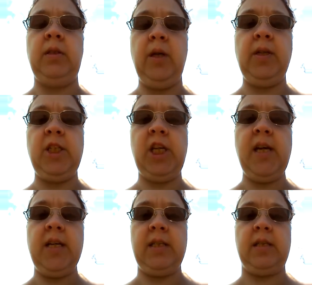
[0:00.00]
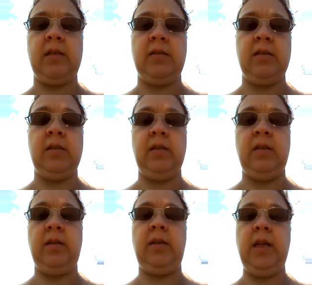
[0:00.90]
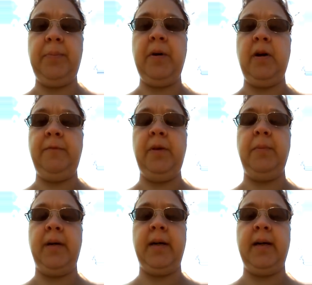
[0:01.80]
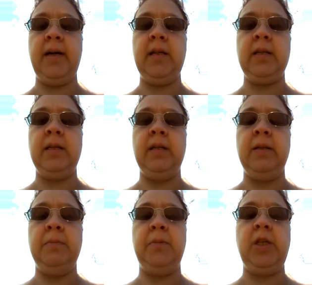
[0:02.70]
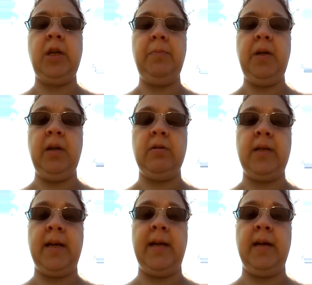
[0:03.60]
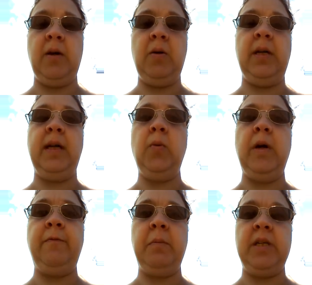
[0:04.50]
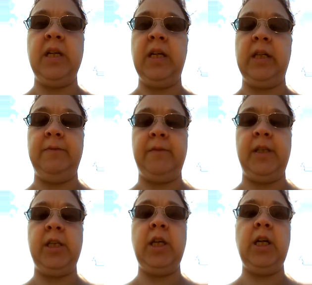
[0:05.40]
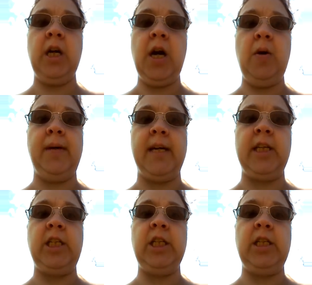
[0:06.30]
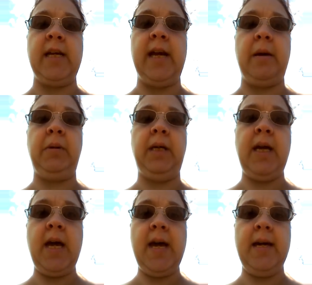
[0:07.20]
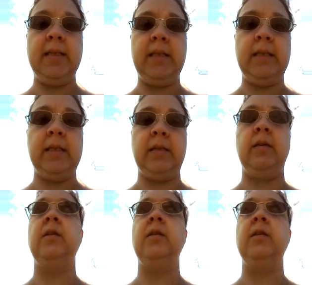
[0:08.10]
Go get your kids. Get up off your butt. Put your computer down. Get away from your television. Go get your damn kids.